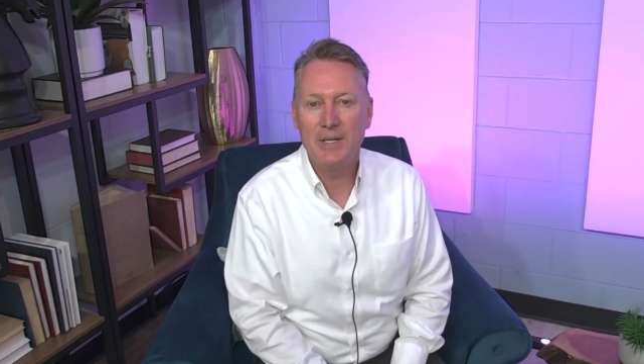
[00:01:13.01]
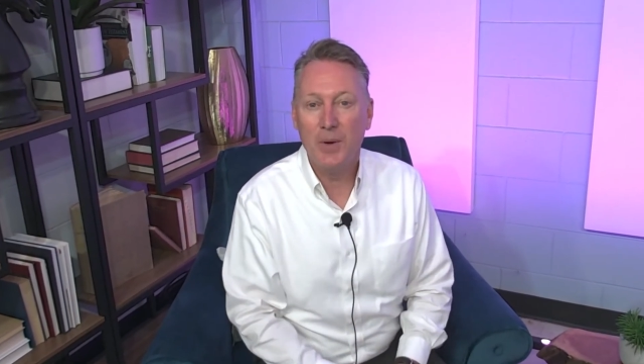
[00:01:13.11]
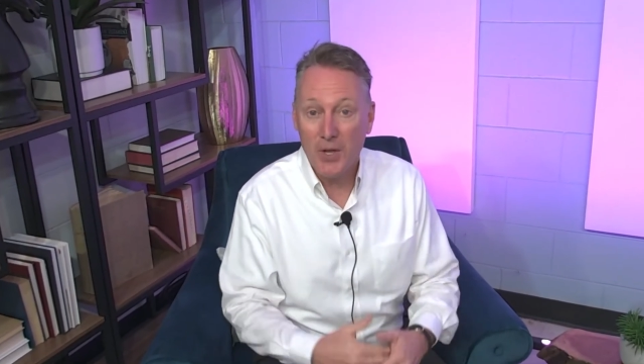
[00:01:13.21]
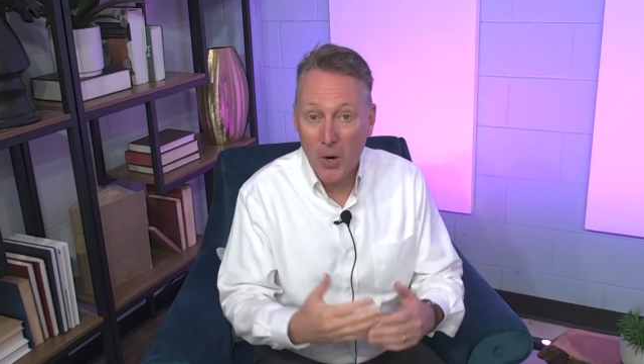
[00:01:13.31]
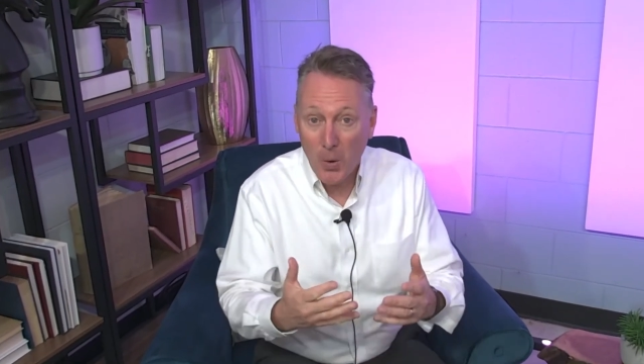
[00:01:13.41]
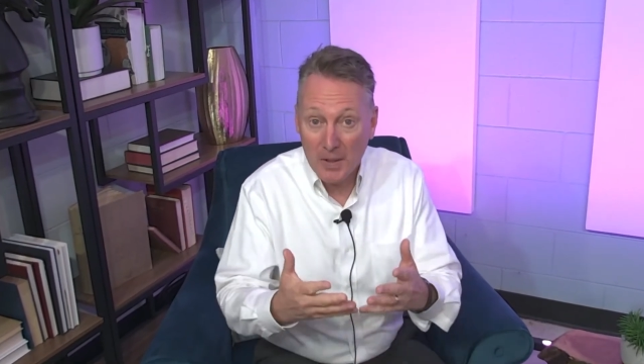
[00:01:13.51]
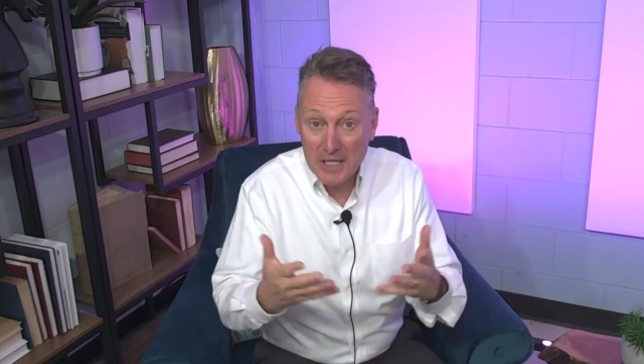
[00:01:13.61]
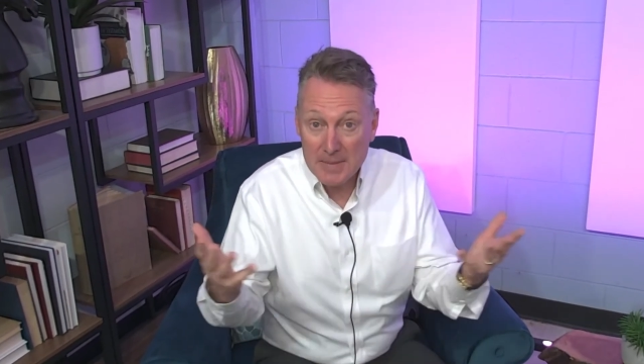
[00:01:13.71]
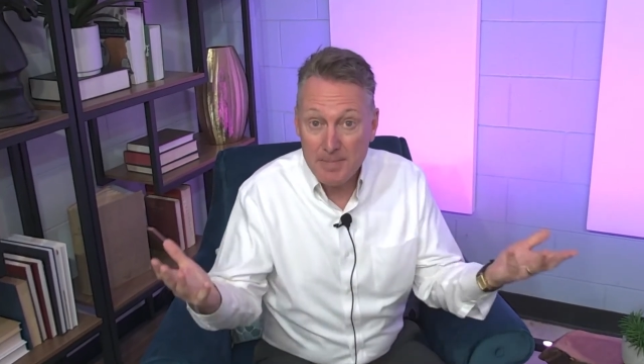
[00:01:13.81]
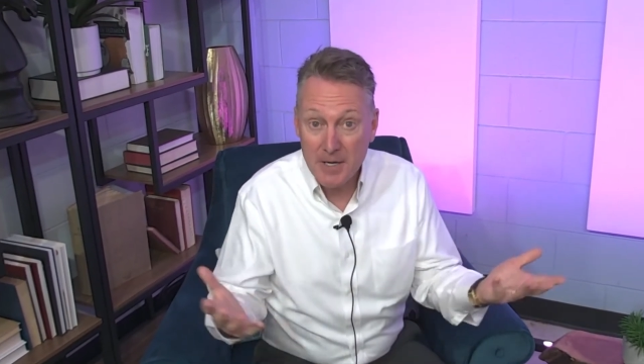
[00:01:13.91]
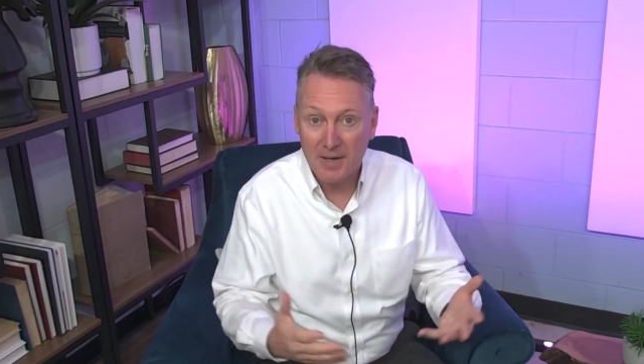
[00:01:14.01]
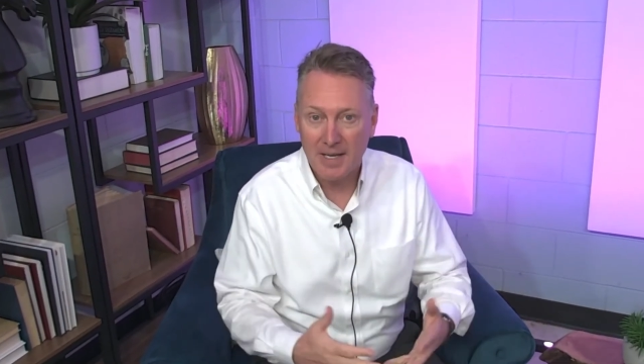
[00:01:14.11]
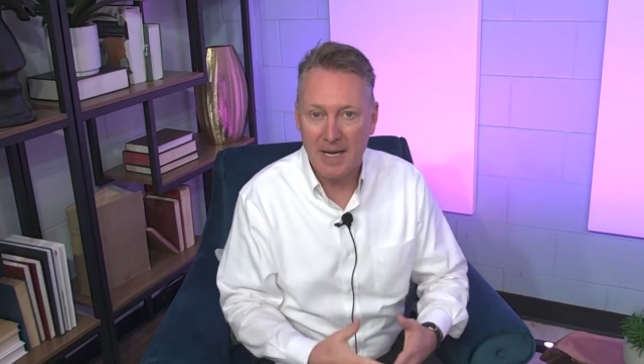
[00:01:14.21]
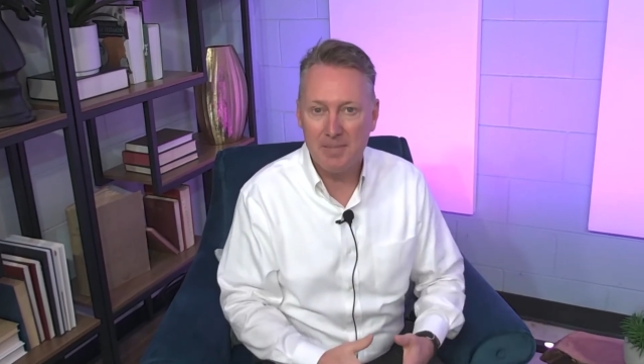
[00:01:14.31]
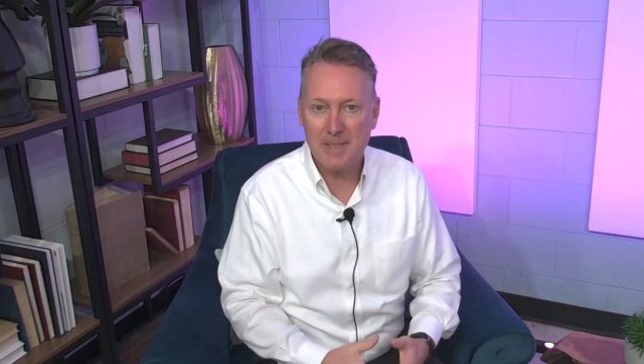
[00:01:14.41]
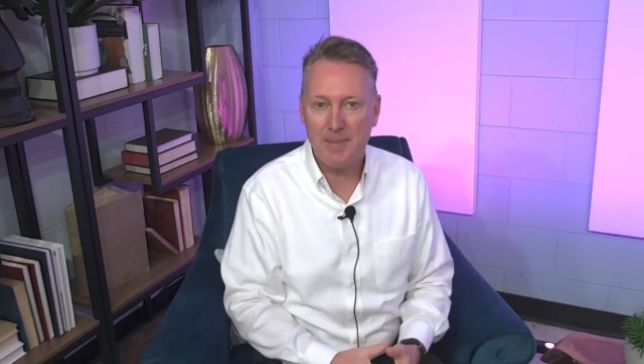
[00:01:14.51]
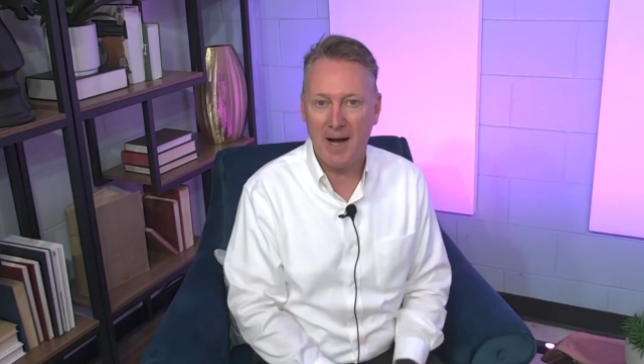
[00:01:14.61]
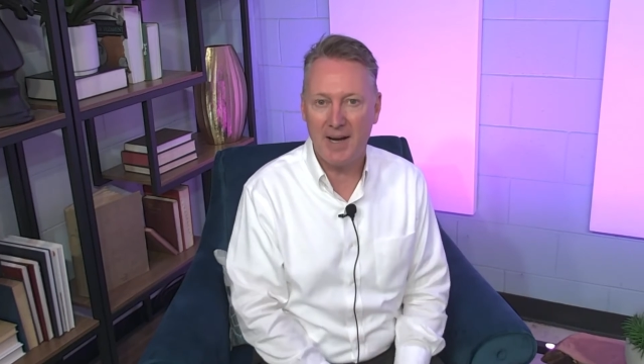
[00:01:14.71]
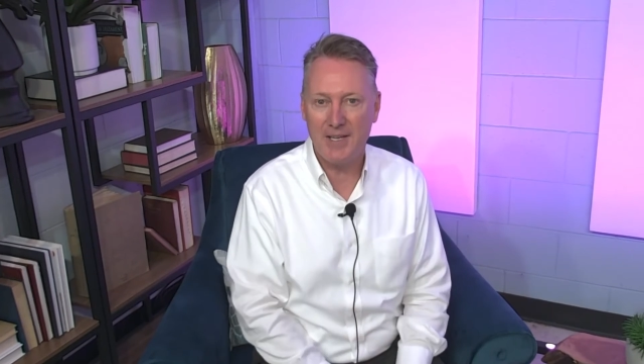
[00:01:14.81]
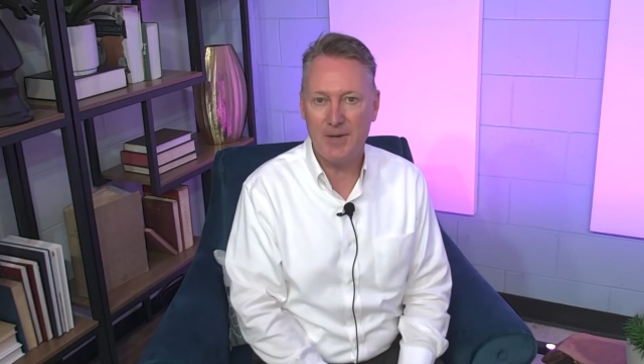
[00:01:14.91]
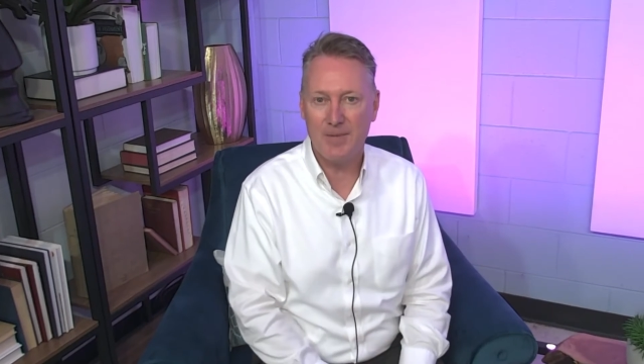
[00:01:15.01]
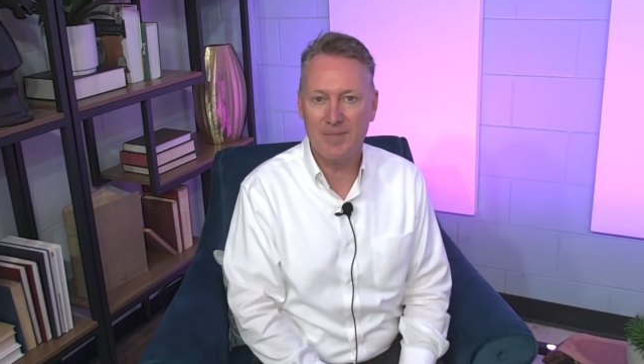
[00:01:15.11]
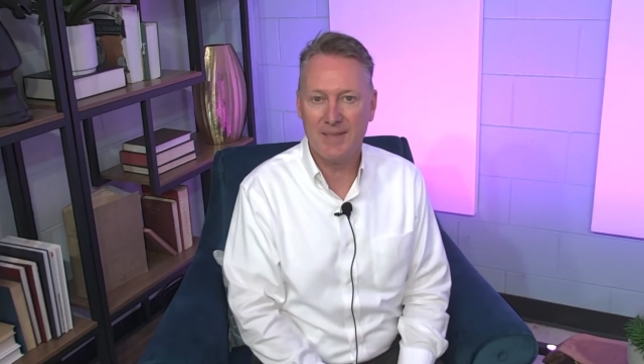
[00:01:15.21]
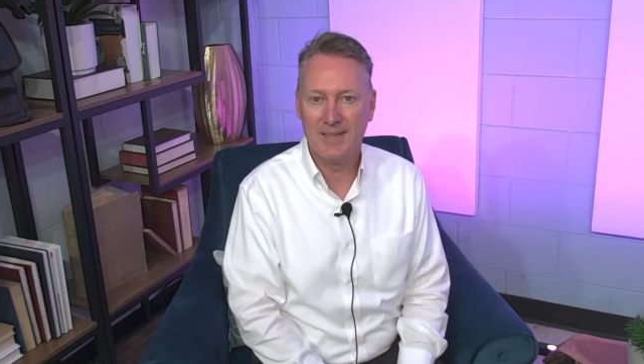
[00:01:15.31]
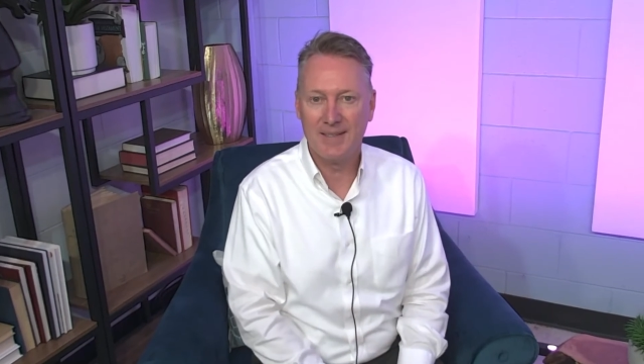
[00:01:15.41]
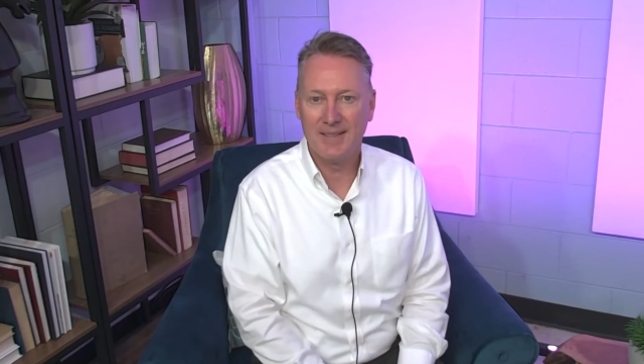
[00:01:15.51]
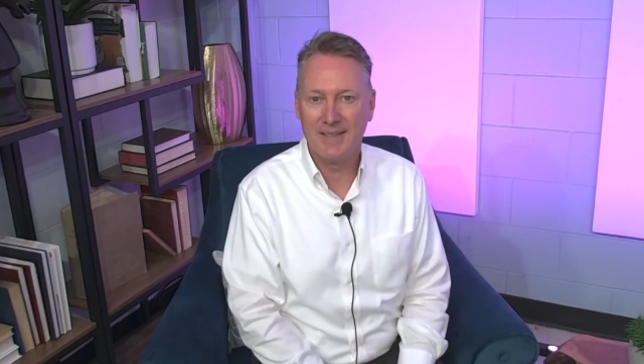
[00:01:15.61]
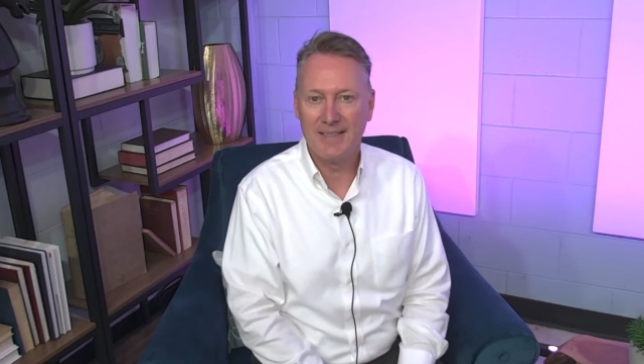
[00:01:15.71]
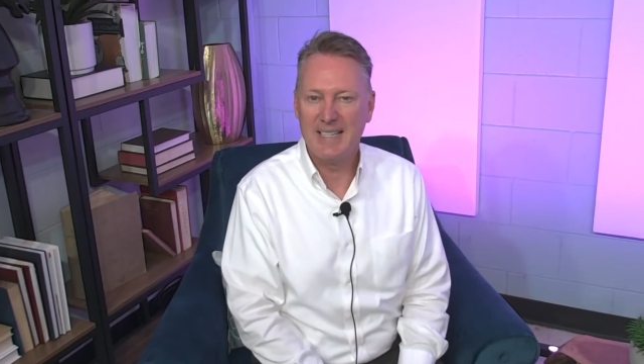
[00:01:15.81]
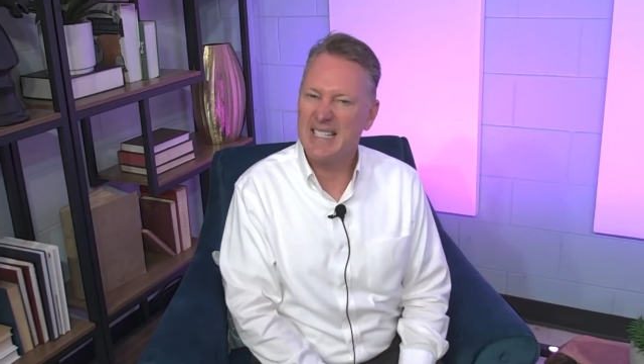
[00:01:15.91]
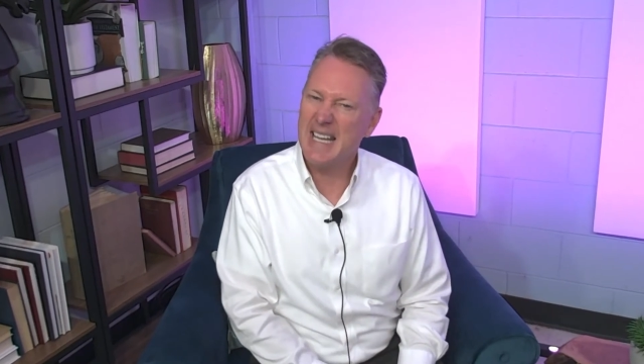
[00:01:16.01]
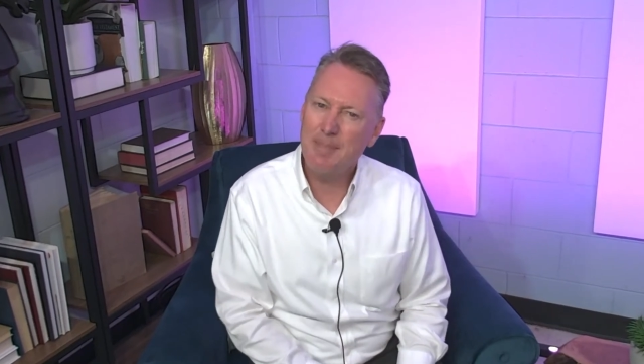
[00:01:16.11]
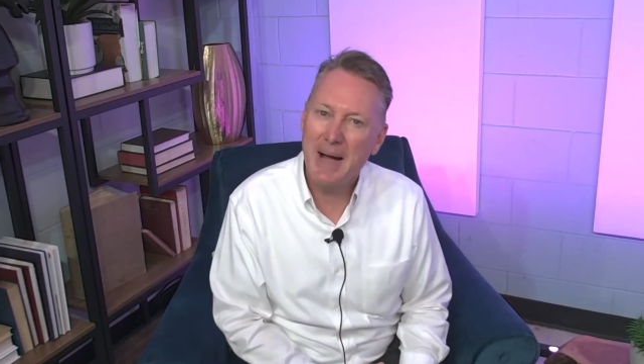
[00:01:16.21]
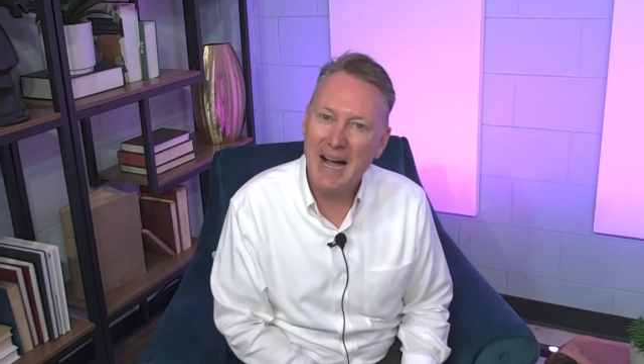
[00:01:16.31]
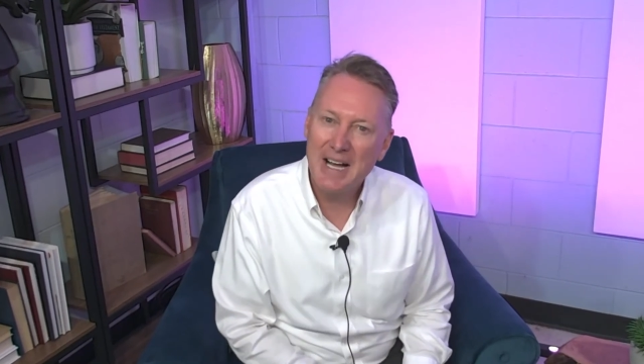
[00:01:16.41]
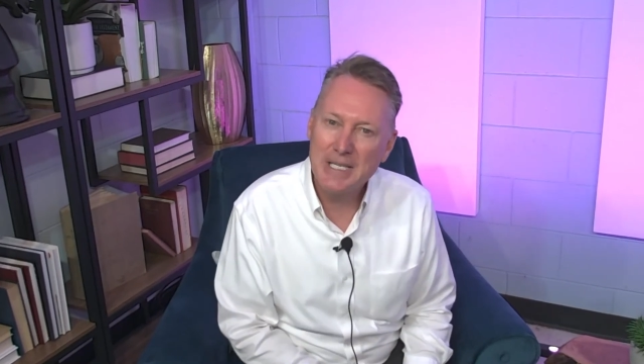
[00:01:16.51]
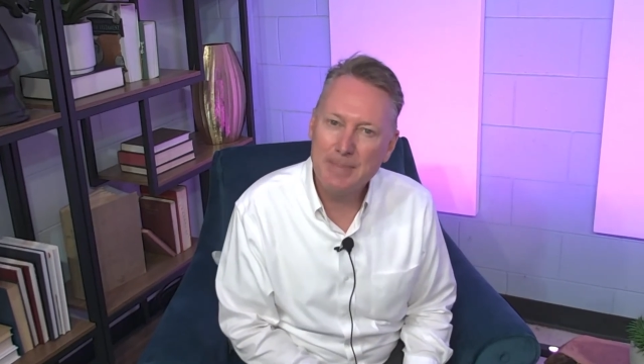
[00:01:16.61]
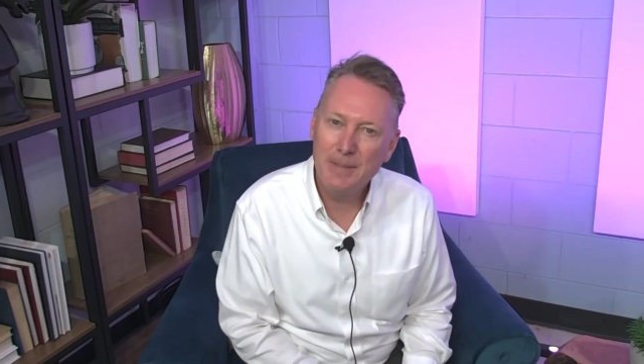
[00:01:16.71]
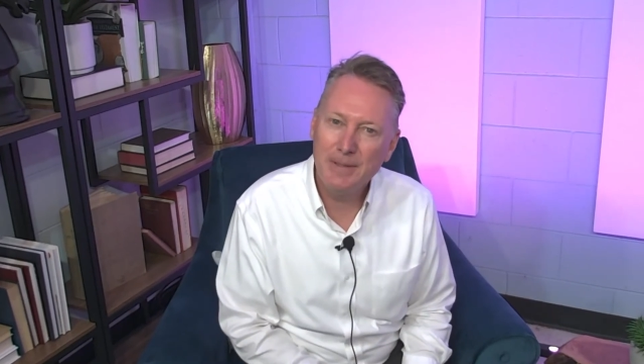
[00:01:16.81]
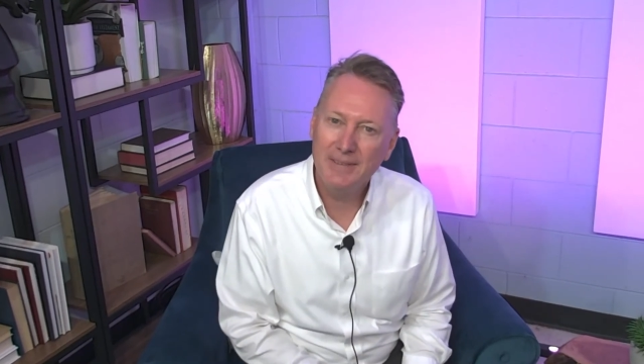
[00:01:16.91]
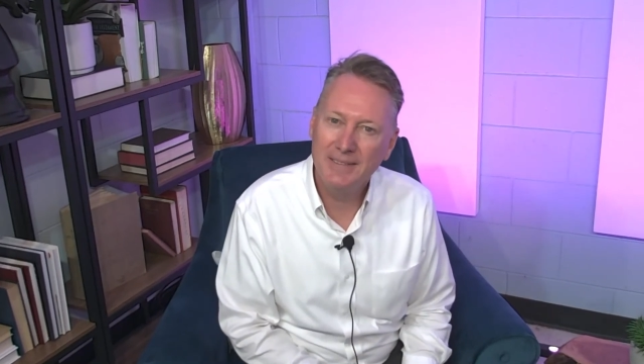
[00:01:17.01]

when the Holy Spirit comes upon you." Is that possible?